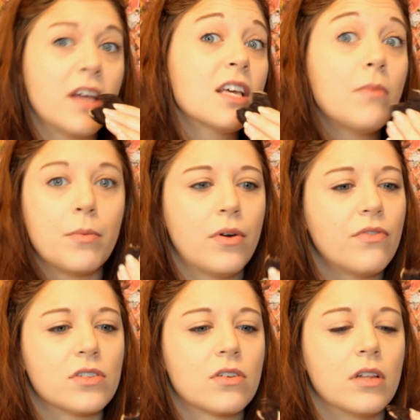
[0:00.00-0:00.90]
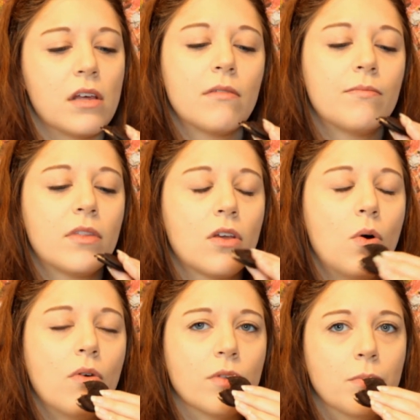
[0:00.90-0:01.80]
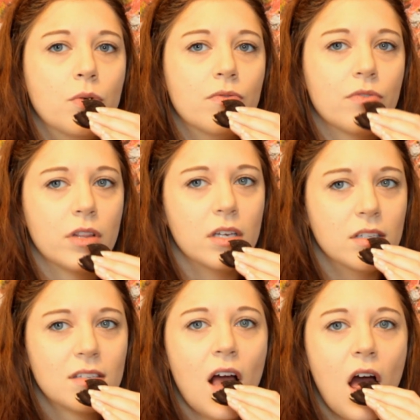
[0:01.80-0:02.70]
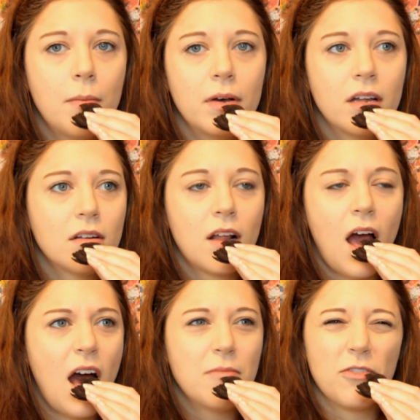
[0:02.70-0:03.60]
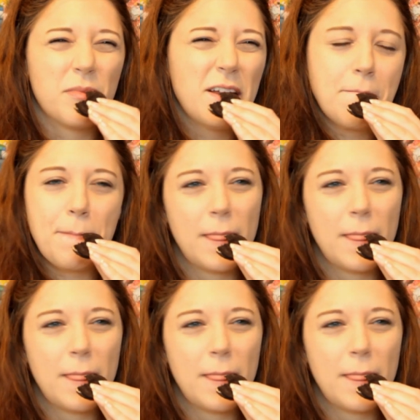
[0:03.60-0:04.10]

I think my boyfriend's gonna like go over the moon for these, but for me,